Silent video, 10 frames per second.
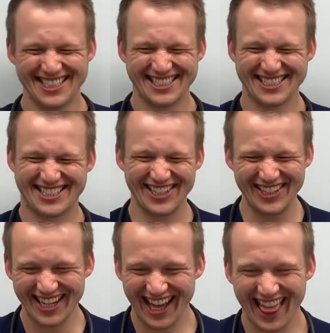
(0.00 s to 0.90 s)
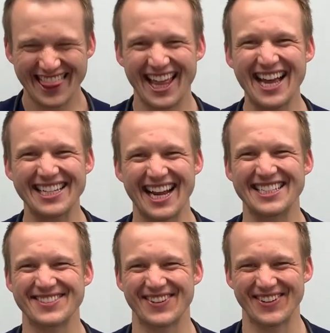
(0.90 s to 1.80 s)
So that
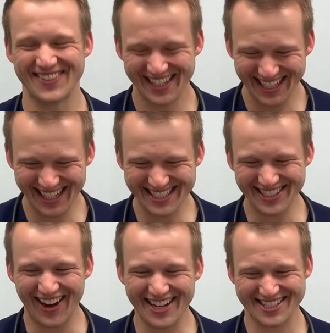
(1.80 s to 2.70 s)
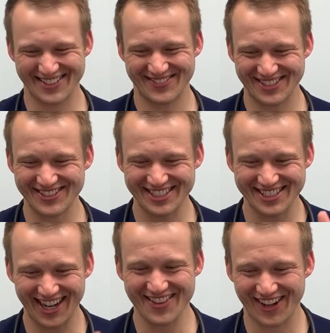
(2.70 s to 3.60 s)
dance move is awesome. She's
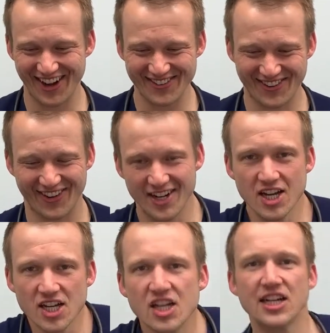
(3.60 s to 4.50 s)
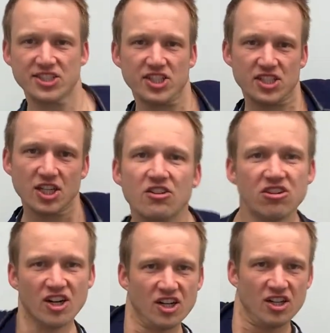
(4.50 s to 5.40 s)
on the golf court and she's
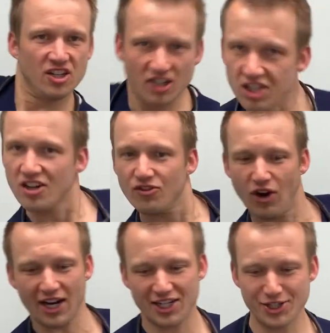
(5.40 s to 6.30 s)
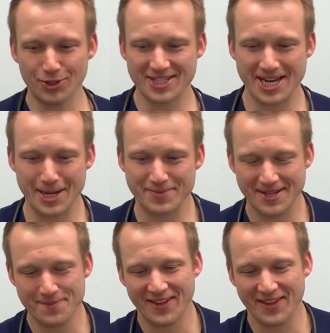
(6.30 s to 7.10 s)
rocking those hips.